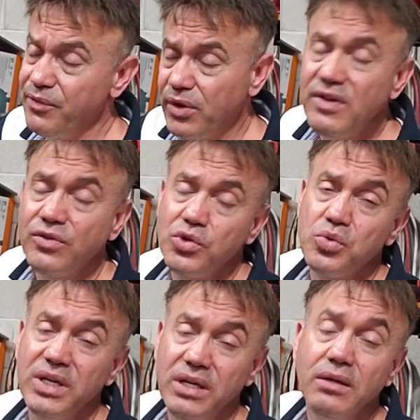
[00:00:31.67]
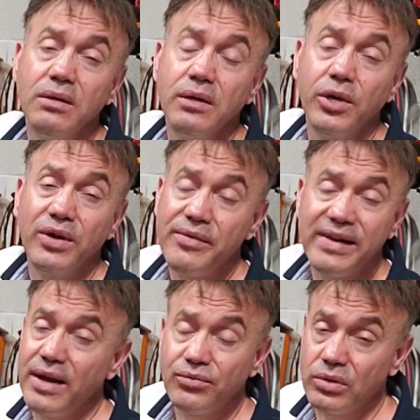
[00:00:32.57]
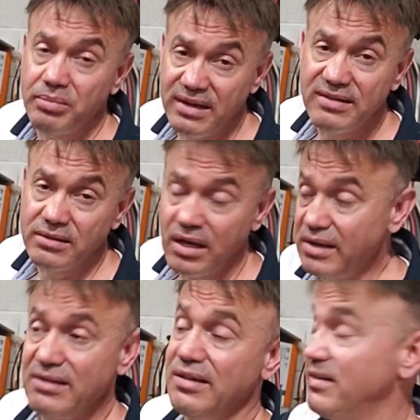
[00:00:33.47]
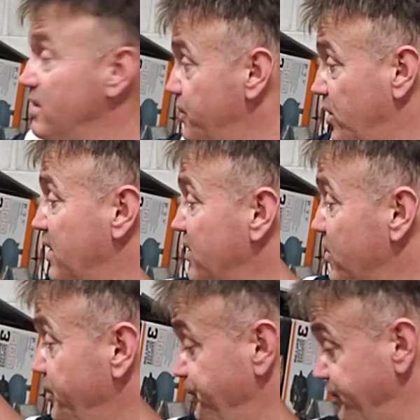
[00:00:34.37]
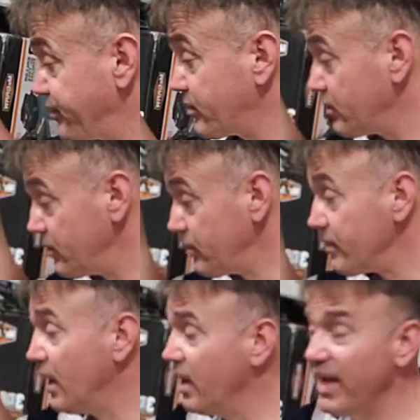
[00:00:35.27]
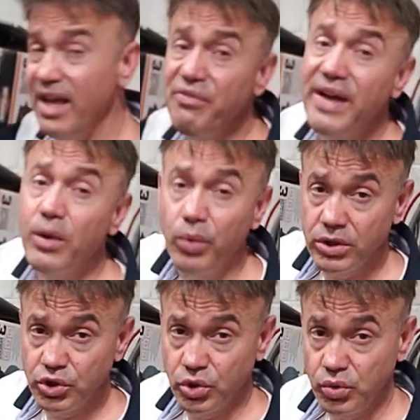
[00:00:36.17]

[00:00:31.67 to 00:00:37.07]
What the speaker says: Furnace, usually you never have to replace it. Honestly, this furnace, if I want